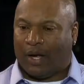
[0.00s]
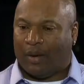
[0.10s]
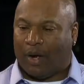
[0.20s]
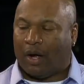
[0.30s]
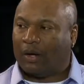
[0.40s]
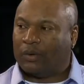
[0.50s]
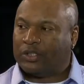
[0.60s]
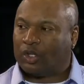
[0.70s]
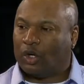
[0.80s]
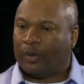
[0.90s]
mom
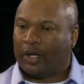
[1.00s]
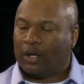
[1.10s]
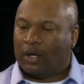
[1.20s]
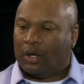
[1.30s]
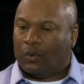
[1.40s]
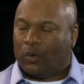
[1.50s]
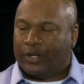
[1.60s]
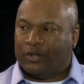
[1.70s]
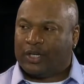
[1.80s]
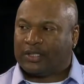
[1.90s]
always told me,
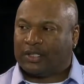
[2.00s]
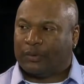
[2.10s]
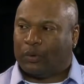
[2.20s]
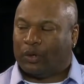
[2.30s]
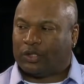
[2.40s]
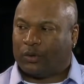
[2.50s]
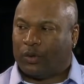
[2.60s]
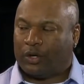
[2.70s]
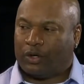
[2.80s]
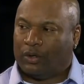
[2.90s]
when you get to the point to
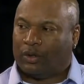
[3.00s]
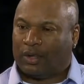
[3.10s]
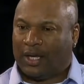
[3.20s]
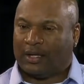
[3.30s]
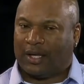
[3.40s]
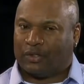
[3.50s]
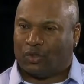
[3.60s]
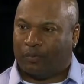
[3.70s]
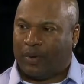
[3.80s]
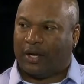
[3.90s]
where you think that
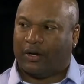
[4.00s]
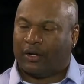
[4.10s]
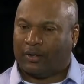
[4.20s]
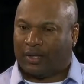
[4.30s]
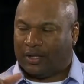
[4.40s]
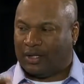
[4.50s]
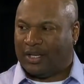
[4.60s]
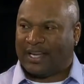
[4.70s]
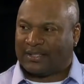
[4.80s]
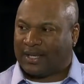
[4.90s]
you're better than the
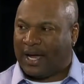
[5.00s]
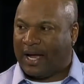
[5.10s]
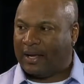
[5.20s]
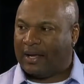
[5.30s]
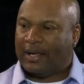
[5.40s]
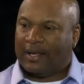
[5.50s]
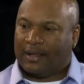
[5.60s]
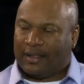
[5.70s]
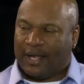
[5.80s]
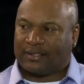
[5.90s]
next guy,
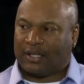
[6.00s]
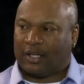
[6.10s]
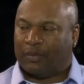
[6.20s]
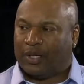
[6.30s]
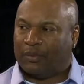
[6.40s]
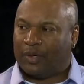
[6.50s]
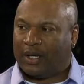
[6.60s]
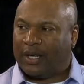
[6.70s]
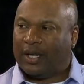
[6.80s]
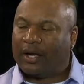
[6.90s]
that's gonna be the
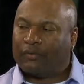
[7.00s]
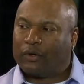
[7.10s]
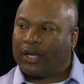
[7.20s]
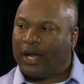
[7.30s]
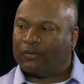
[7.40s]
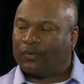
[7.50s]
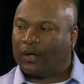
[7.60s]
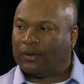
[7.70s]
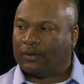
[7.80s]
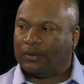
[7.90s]
beginning of your
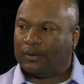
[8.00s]
downfall.